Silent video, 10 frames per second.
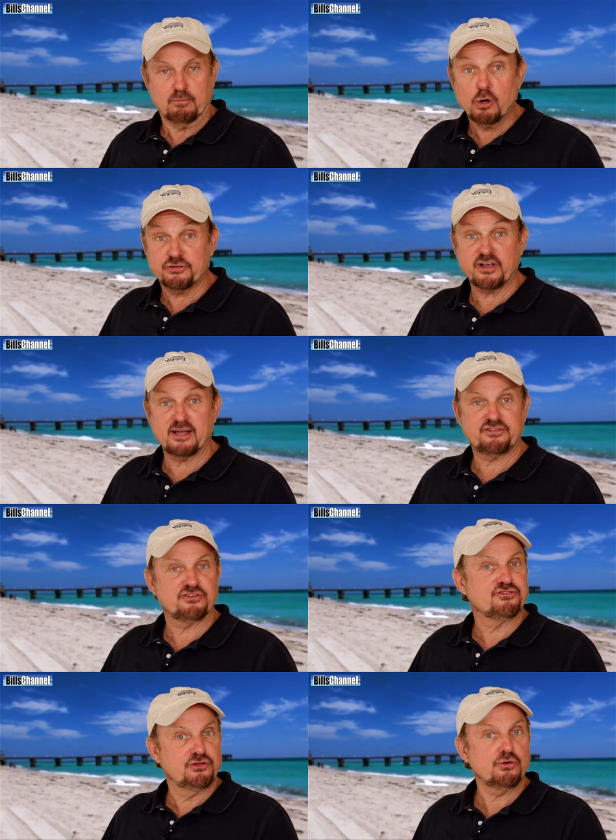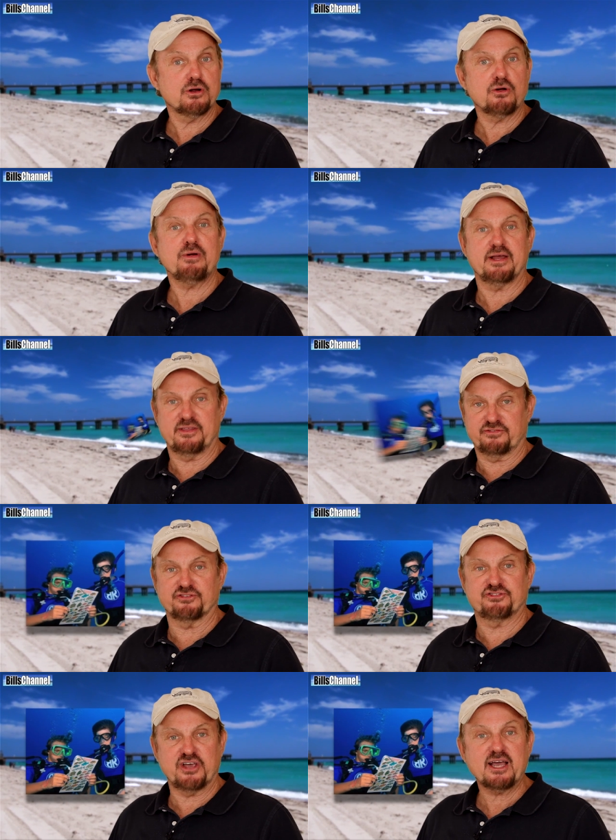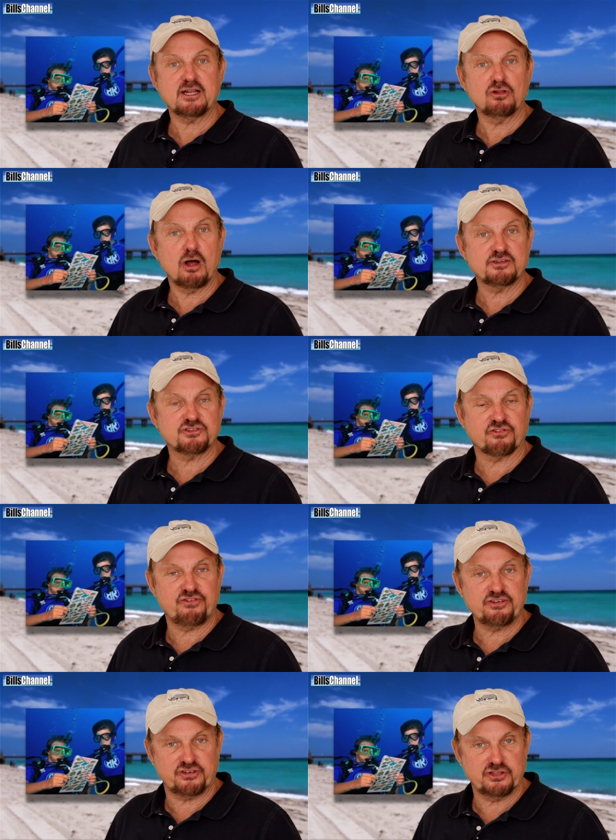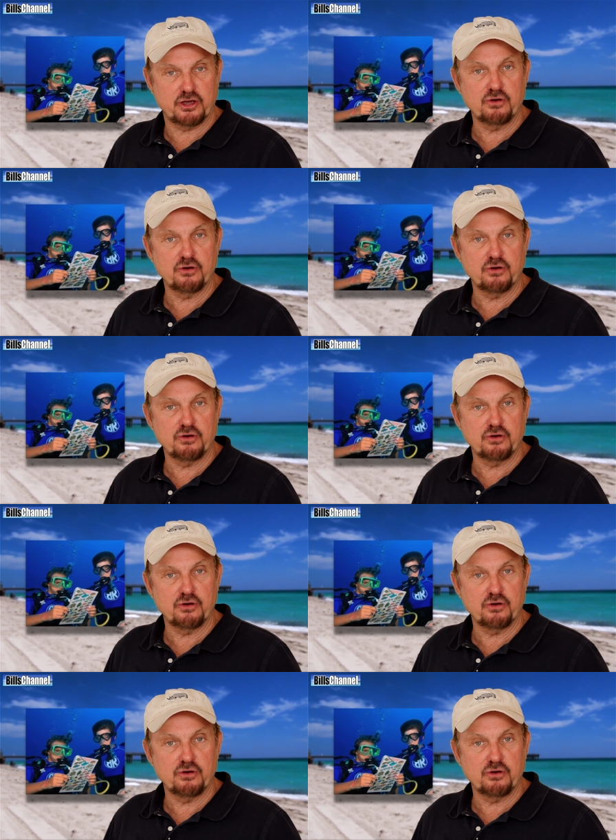Most scientists do agree that the second largest fish in the